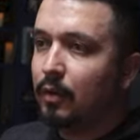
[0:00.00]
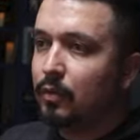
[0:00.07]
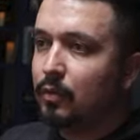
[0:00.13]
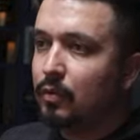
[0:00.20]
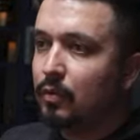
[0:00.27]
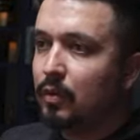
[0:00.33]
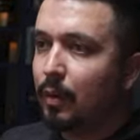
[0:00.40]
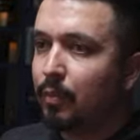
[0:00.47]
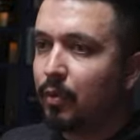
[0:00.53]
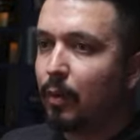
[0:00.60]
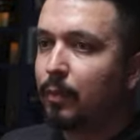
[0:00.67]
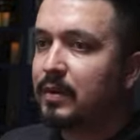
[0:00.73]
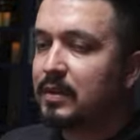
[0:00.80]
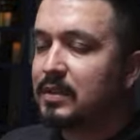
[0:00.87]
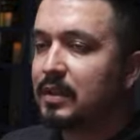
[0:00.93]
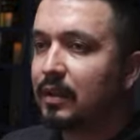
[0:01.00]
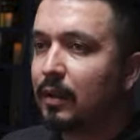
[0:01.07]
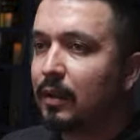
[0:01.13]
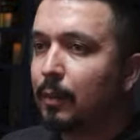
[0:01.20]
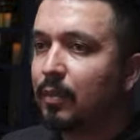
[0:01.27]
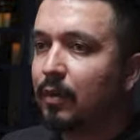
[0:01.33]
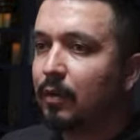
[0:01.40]
do a proper
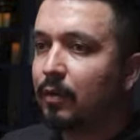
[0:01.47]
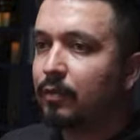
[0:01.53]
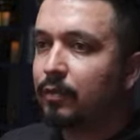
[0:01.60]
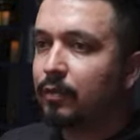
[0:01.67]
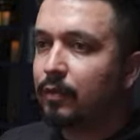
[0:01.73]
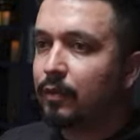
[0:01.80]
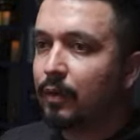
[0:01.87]
setup of